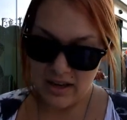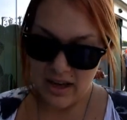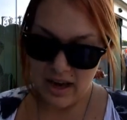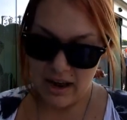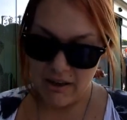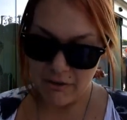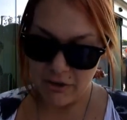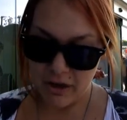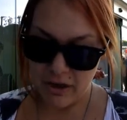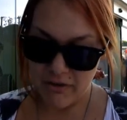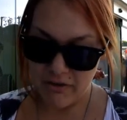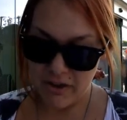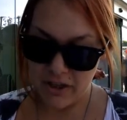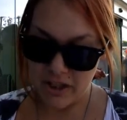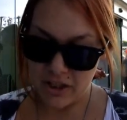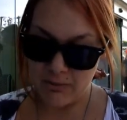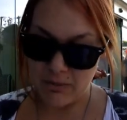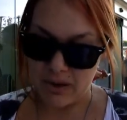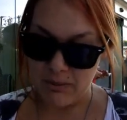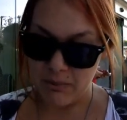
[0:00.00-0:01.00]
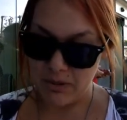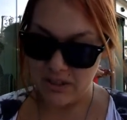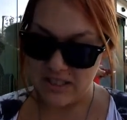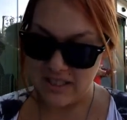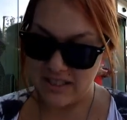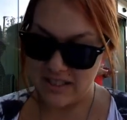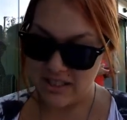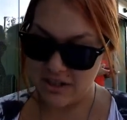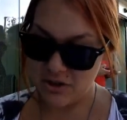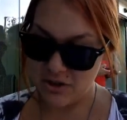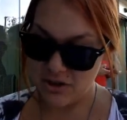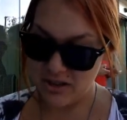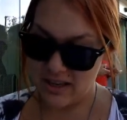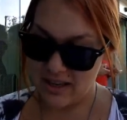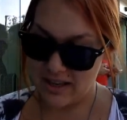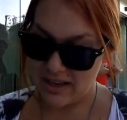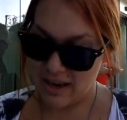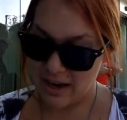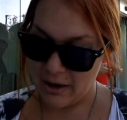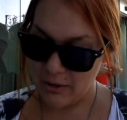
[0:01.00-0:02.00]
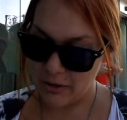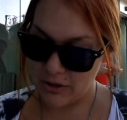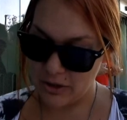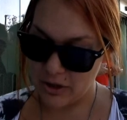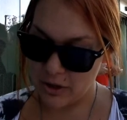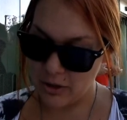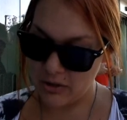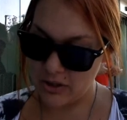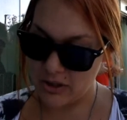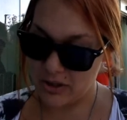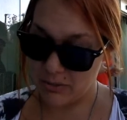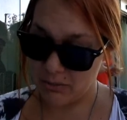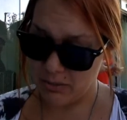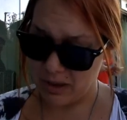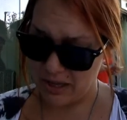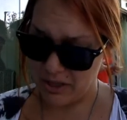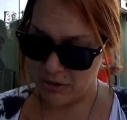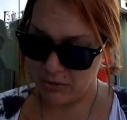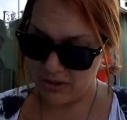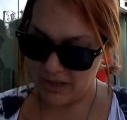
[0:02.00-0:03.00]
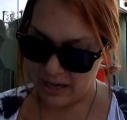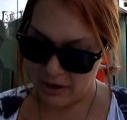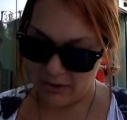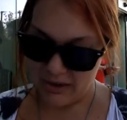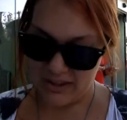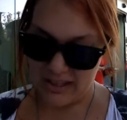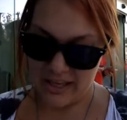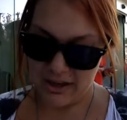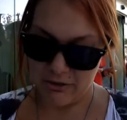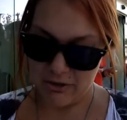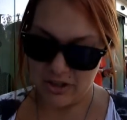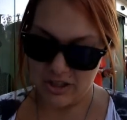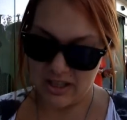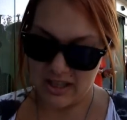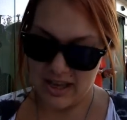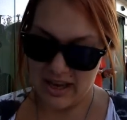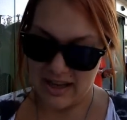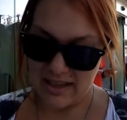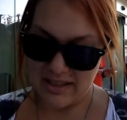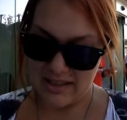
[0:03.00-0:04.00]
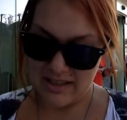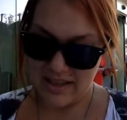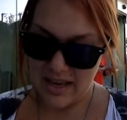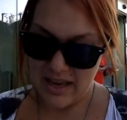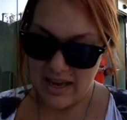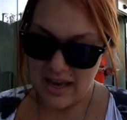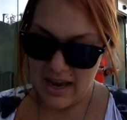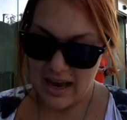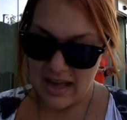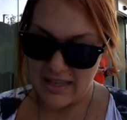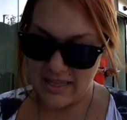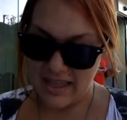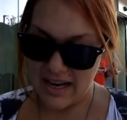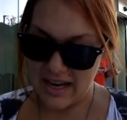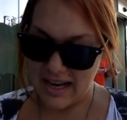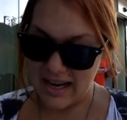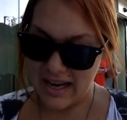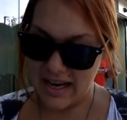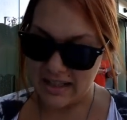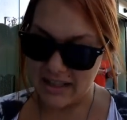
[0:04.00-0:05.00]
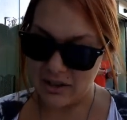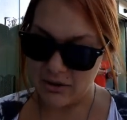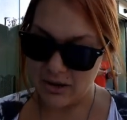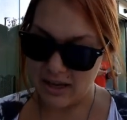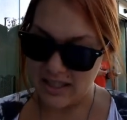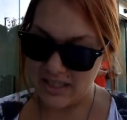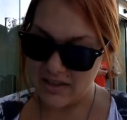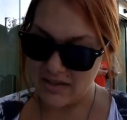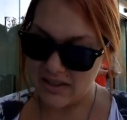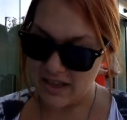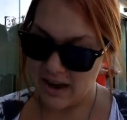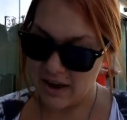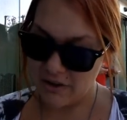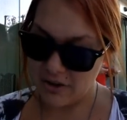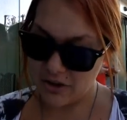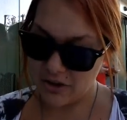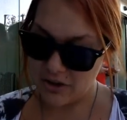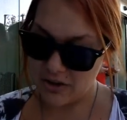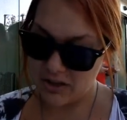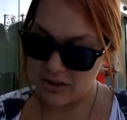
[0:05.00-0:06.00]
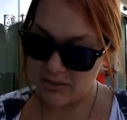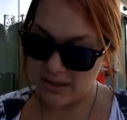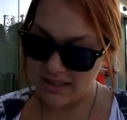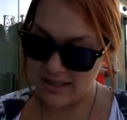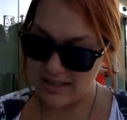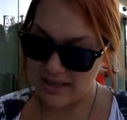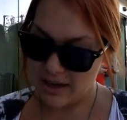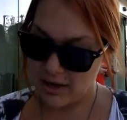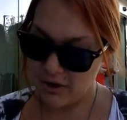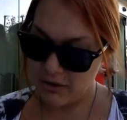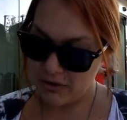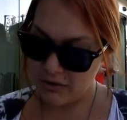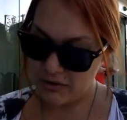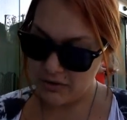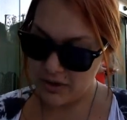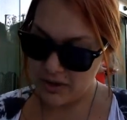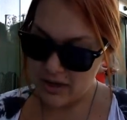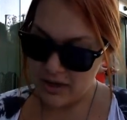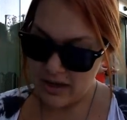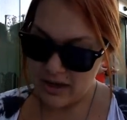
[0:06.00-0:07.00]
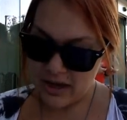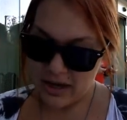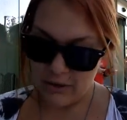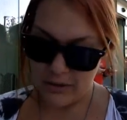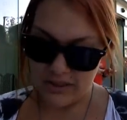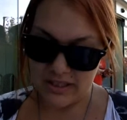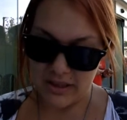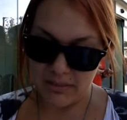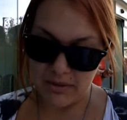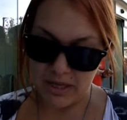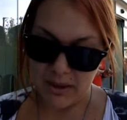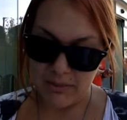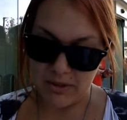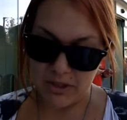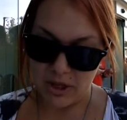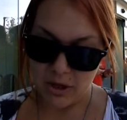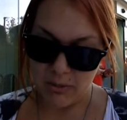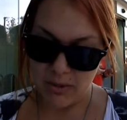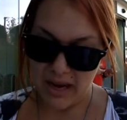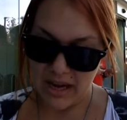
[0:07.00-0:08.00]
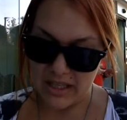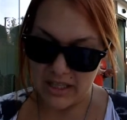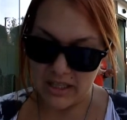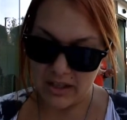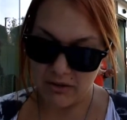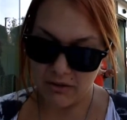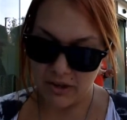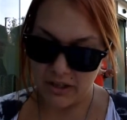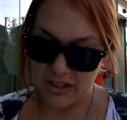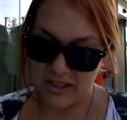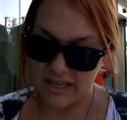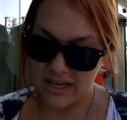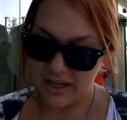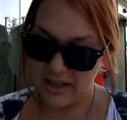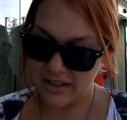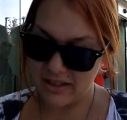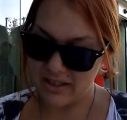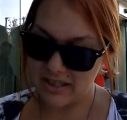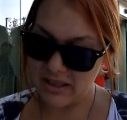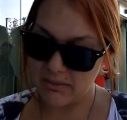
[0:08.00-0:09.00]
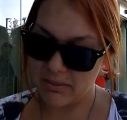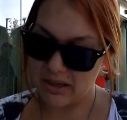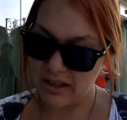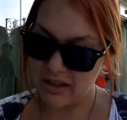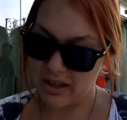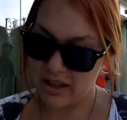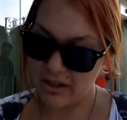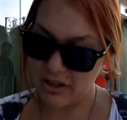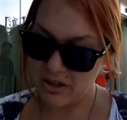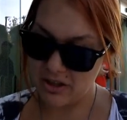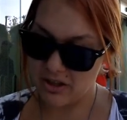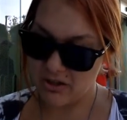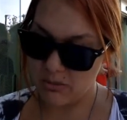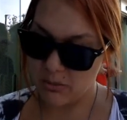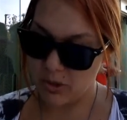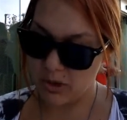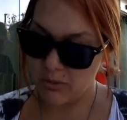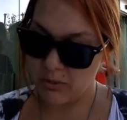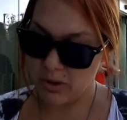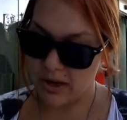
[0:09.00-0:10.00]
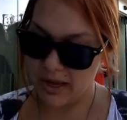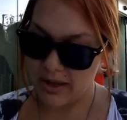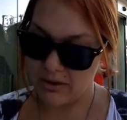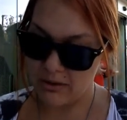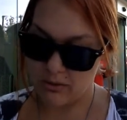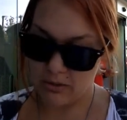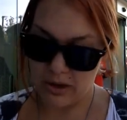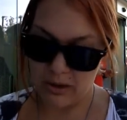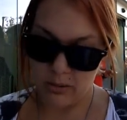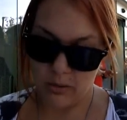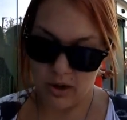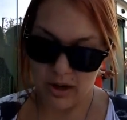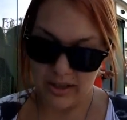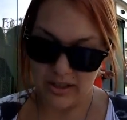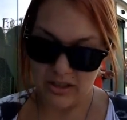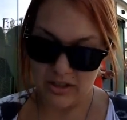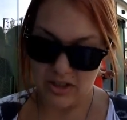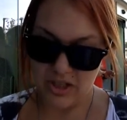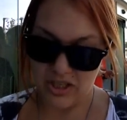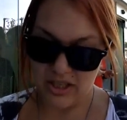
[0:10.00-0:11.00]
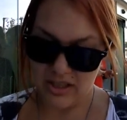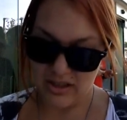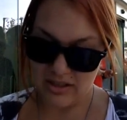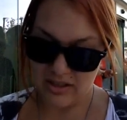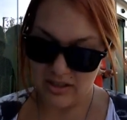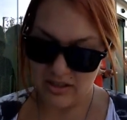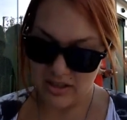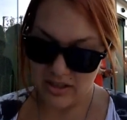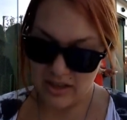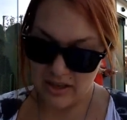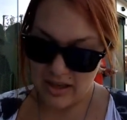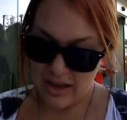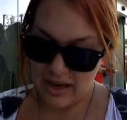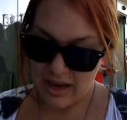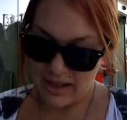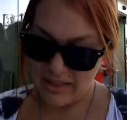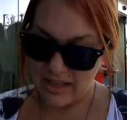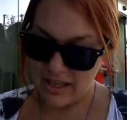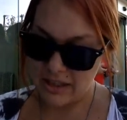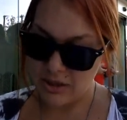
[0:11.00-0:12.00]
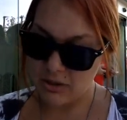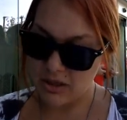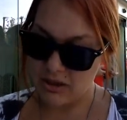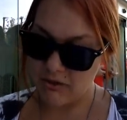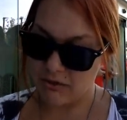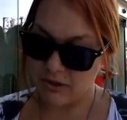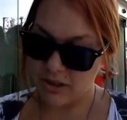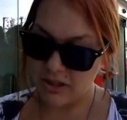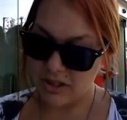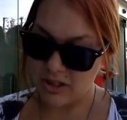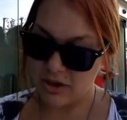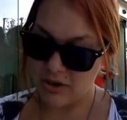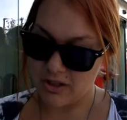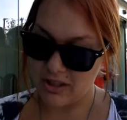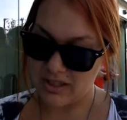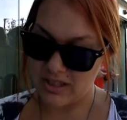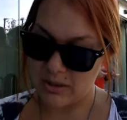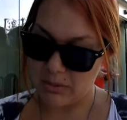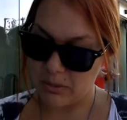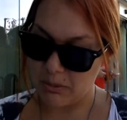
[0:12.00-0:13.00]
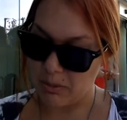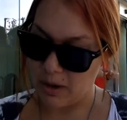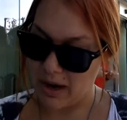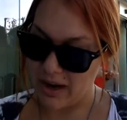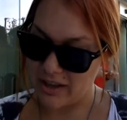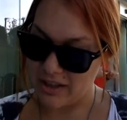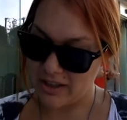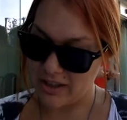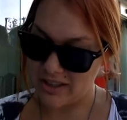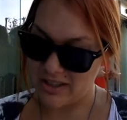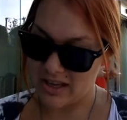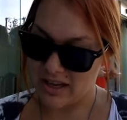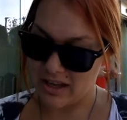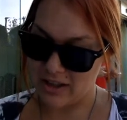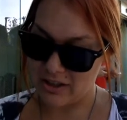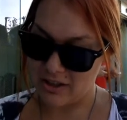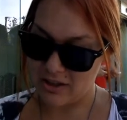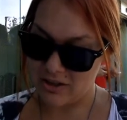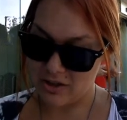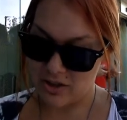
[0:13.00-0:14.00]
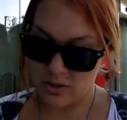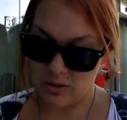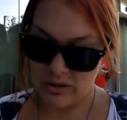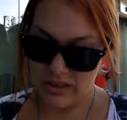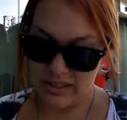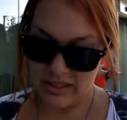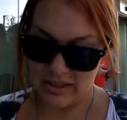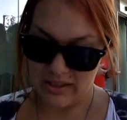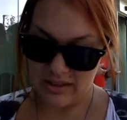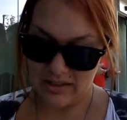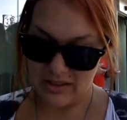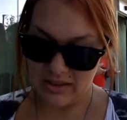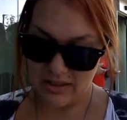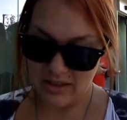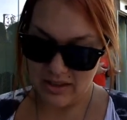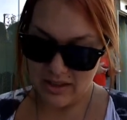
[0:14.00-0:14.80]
After I finished my petit déjeuner, I would go to my 3-hour language class, and then I had the rest of the afternoon to myself. I would sometimes go back to the front terrace to eat my lunch of more bread, red wine, and cheese, and that's when I first noticed the proprietor's son, Julian.